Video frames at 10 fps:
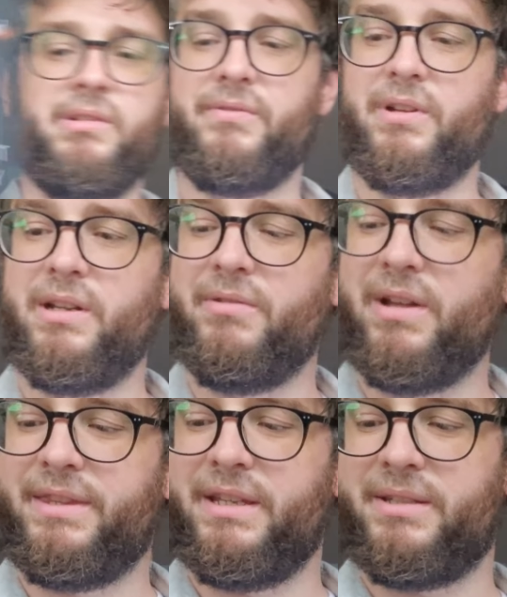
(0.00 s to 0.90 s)
I've only
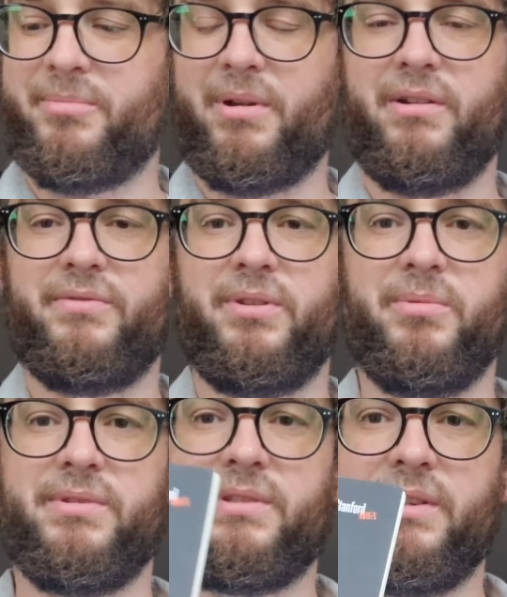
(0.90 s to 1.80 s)
read this about a few
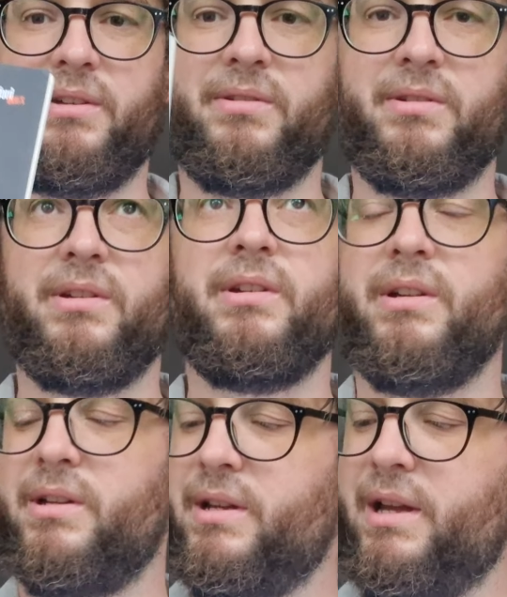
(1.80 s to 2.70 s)
months ago.
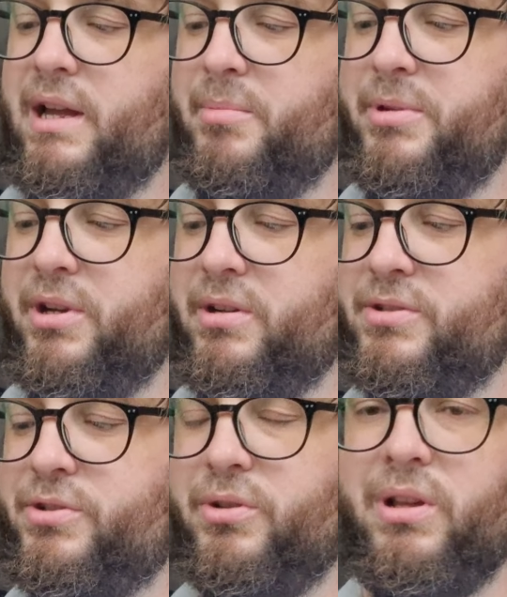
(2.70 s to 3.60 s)
Uh,
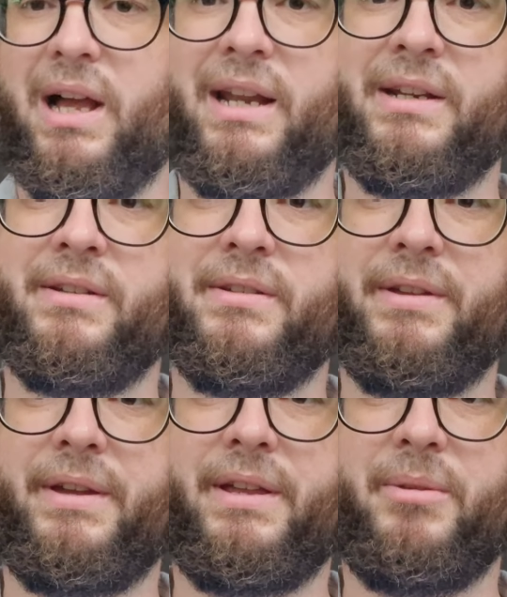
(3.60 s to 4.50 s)
Byung Chul Han,
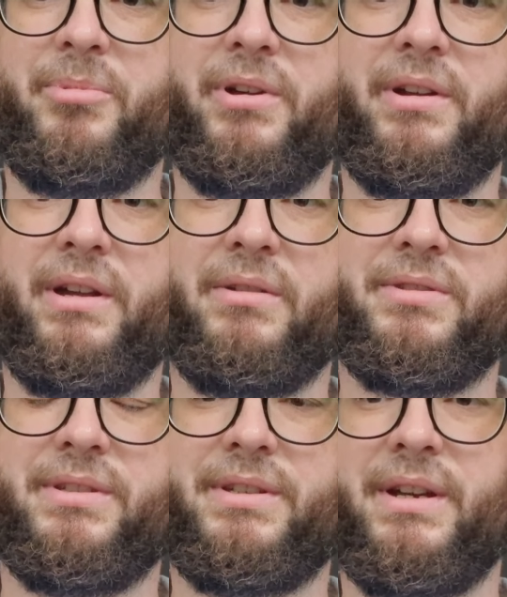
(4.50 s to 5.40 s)
uh, The Burnout
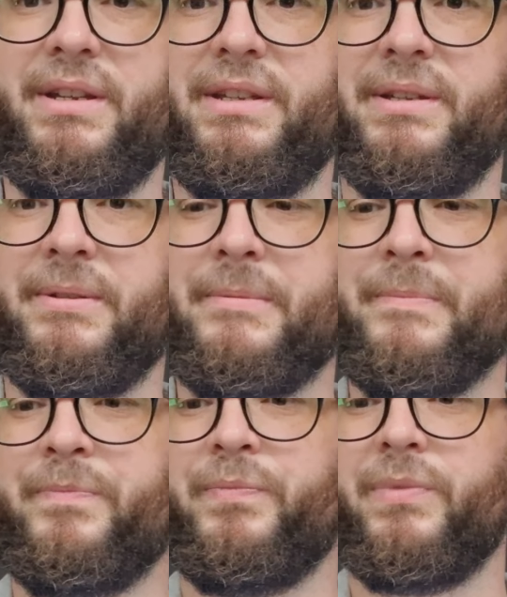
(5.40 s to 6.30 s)
Society.
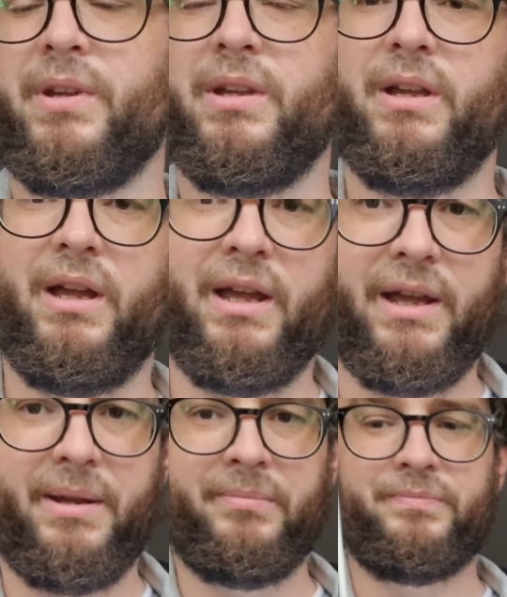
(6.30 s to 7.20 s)

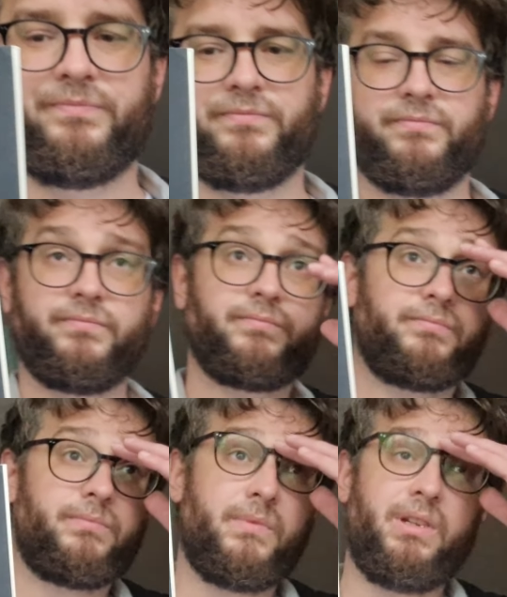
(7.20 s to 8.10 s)
Um,
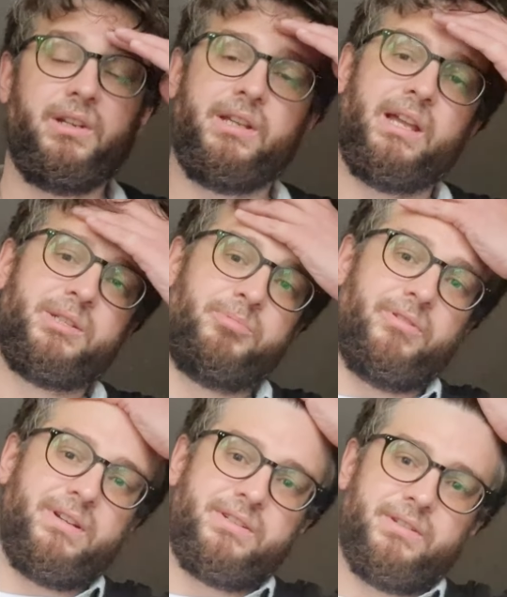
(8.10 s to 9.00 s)

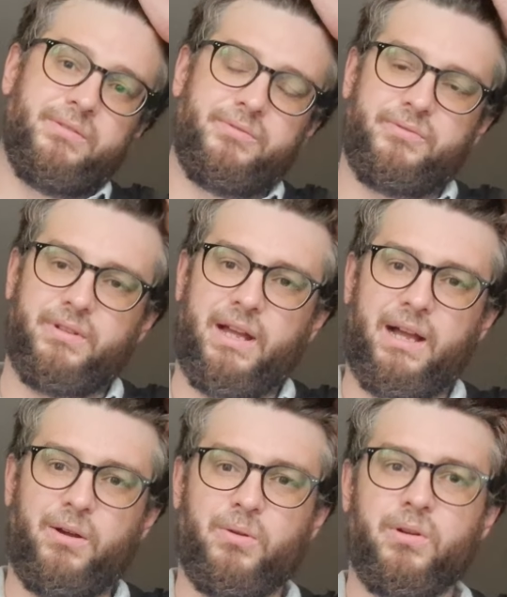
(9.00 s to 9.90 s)
exploration of
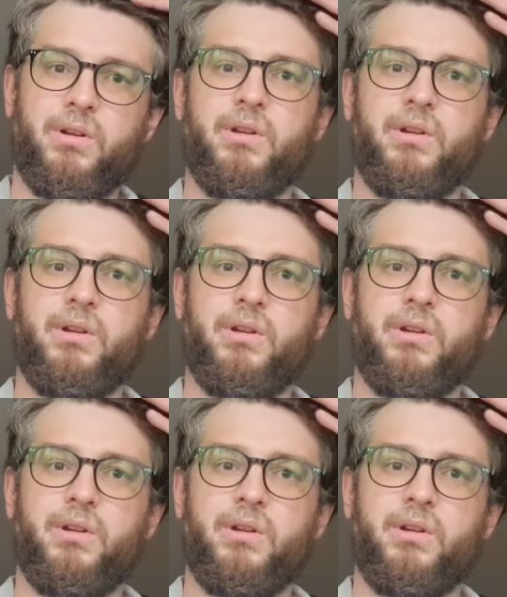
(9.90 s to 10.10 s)
how